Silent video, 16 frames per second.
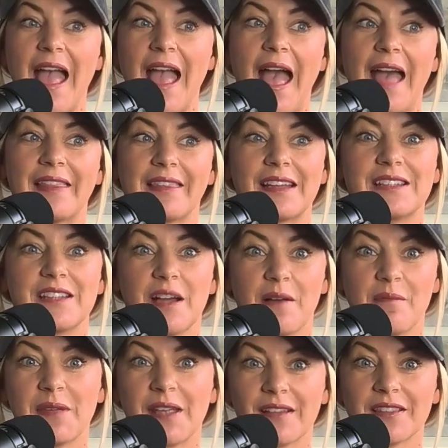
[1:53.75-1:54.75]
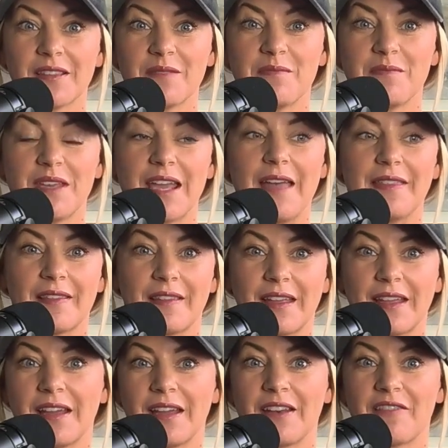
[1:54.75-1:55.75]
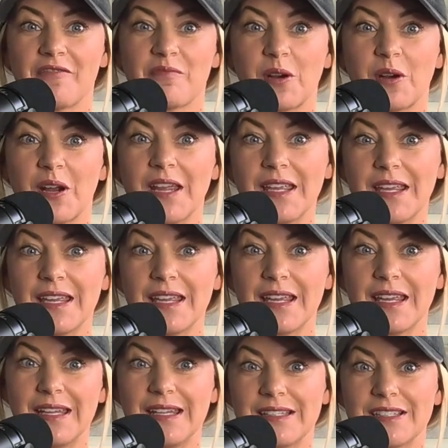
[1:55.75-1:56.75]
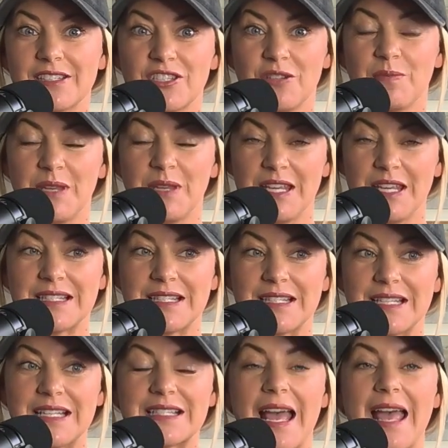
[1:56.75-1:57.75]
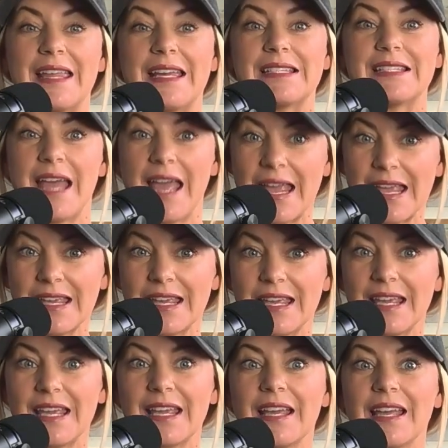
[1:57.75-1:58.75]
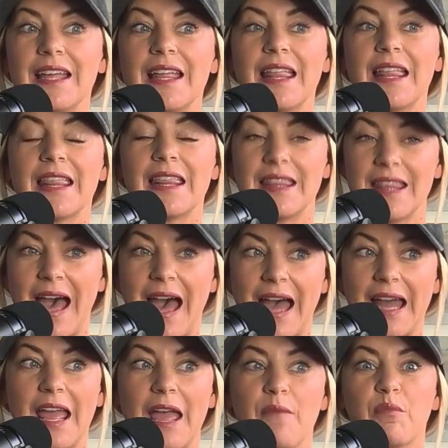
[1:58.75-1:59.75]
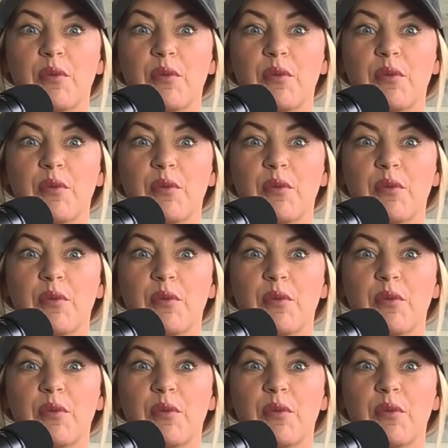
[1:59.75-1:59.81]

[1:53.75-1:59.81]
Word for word: and like dumping out the meat and then like kind of breaking it into pieces and then taking that and